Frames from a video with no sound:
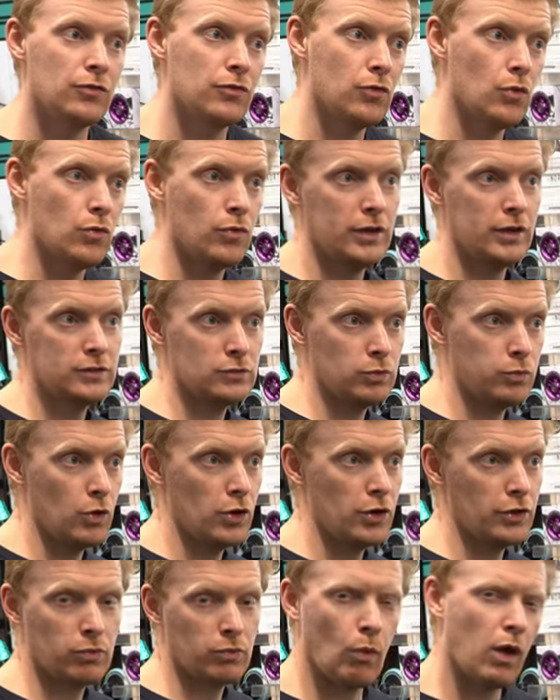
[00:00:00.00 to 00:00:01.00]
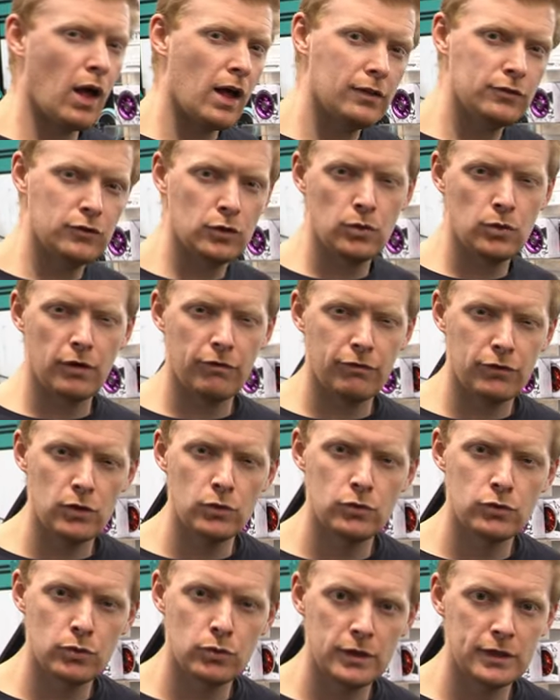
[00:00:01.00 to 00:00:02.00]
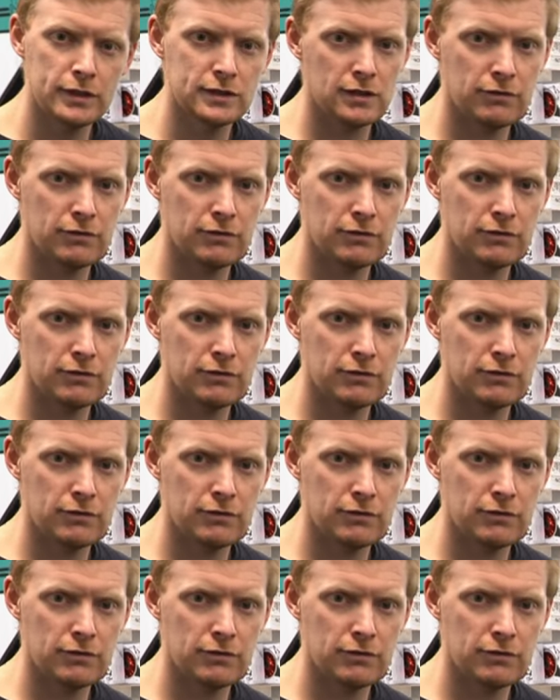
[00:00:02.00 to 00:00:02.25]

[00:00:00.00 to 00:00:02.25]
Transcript: There is worthwhile doing a few tweaks